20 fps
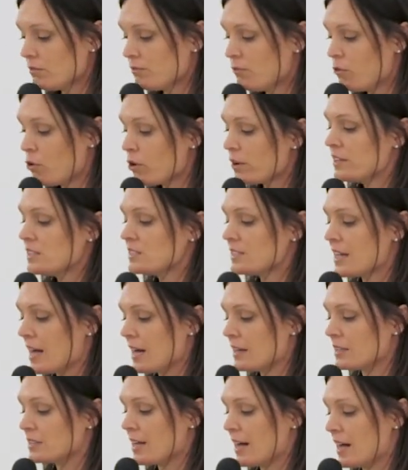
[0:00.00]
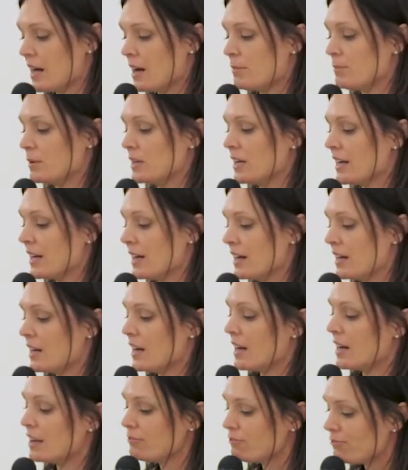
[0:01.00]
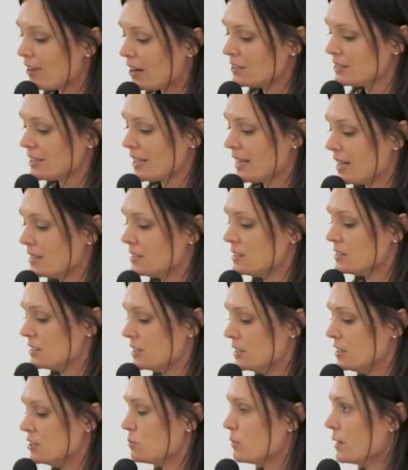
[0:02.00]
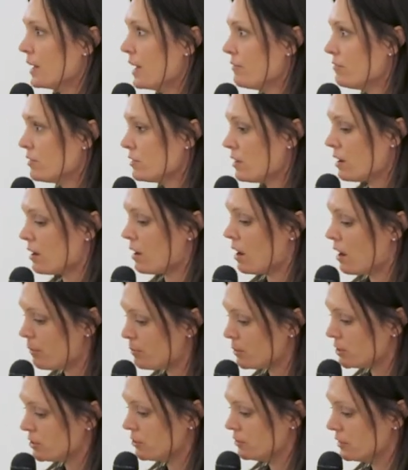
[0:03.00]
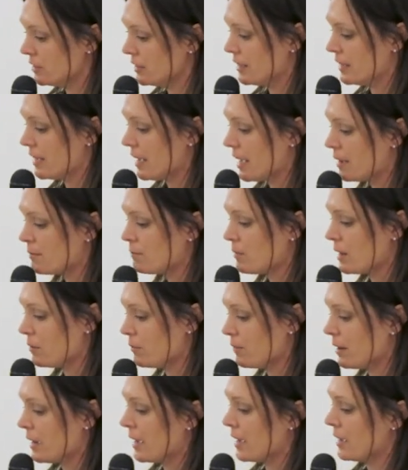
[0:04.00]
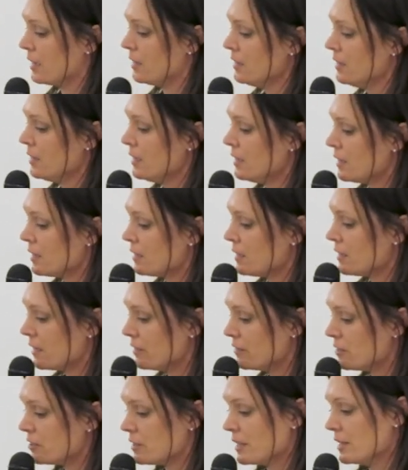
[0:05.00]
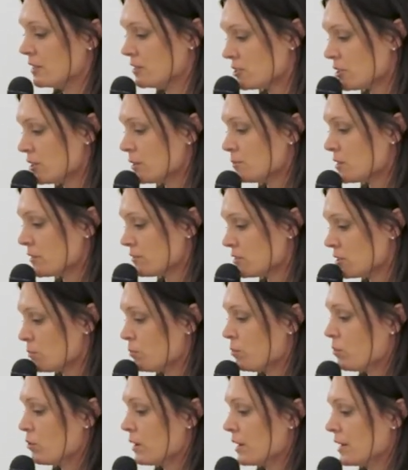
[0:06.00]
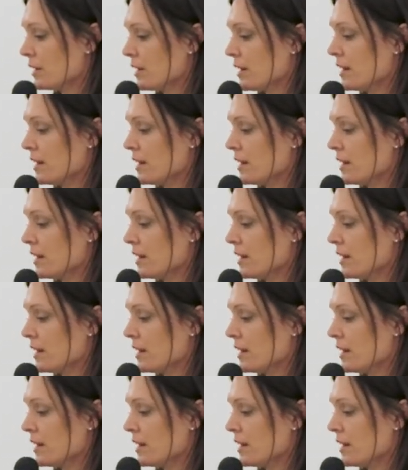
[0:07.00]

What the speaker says: For this to happen, I felt I had to seize whatever opportunity came my way in terms of support,